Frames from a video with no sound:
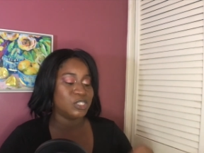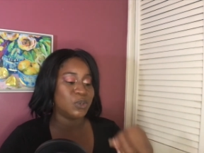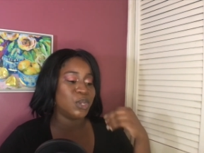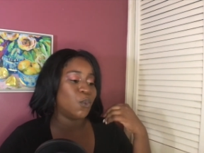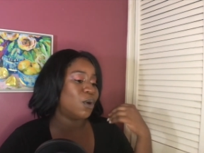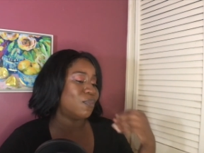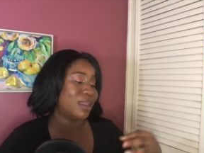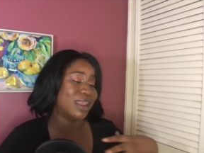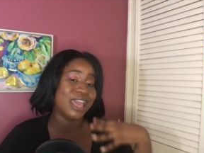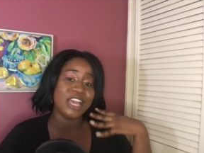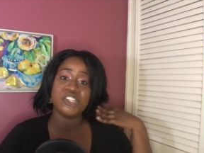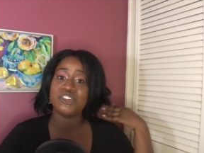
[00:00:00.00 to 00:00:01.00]
When you want that
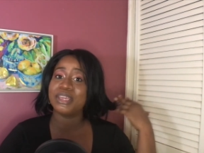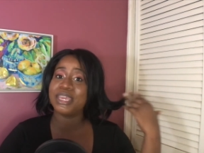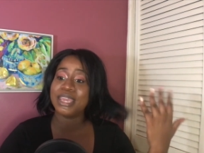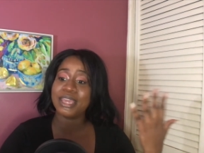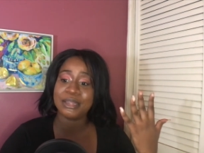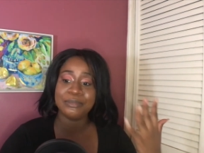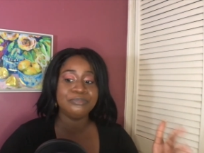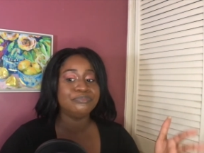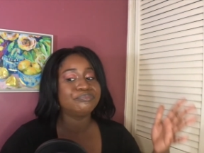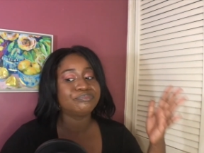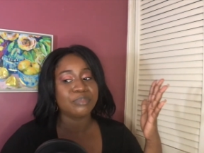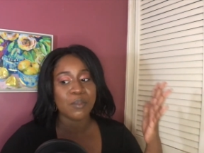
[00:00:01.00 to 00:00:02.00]
extra kick,
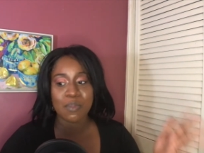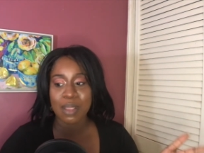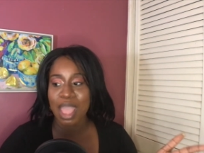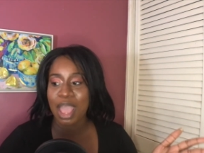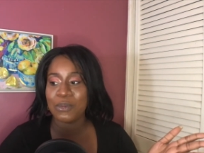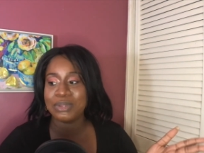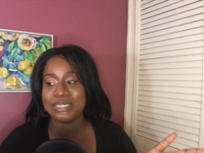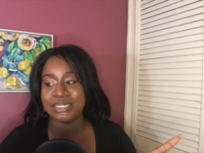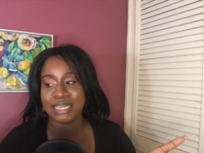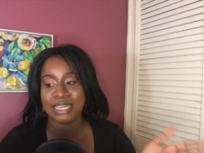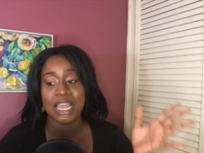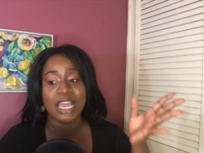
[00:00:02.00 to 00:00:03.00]
I would
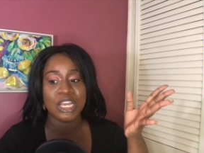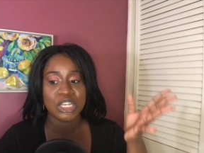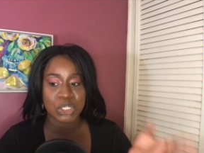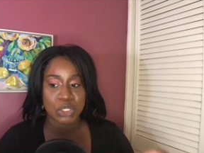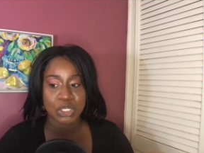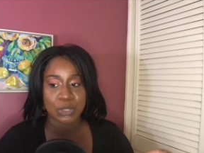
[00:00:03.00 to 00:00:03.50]
say do the